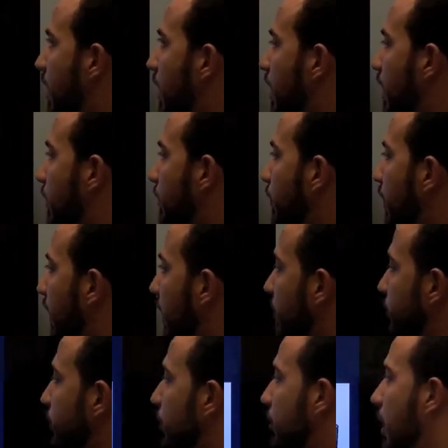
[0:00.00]
I
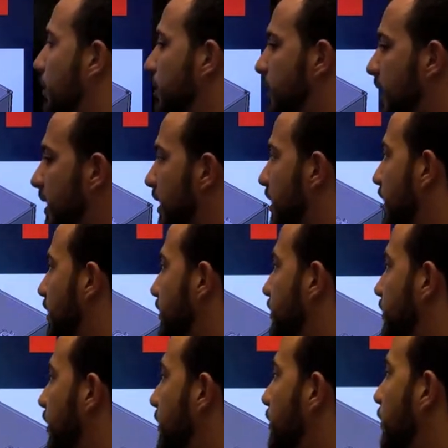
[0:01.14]
also combinated on
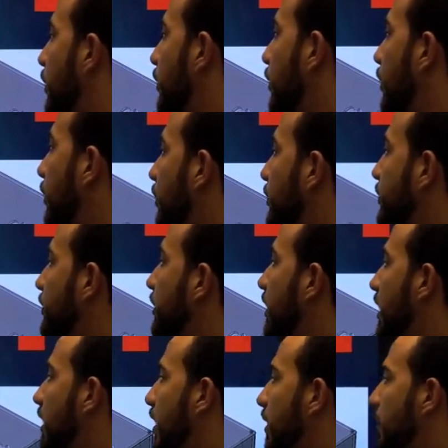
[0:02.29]
some bolt holes
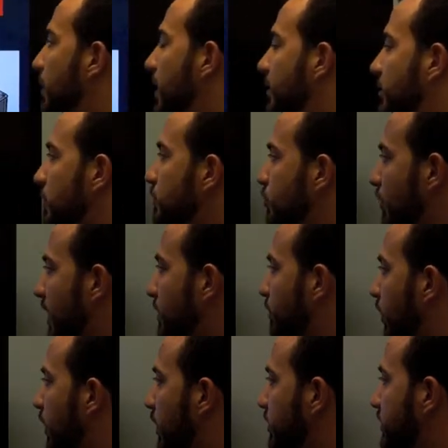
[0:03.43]
and some drain
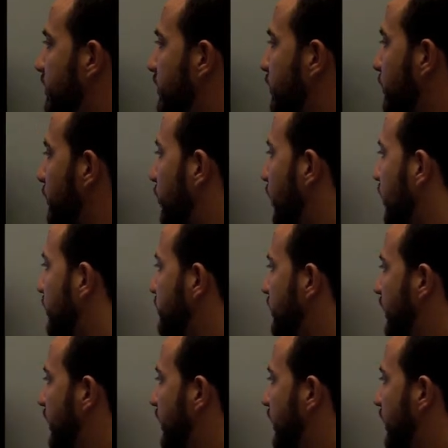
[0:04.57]
plugs and different plugs,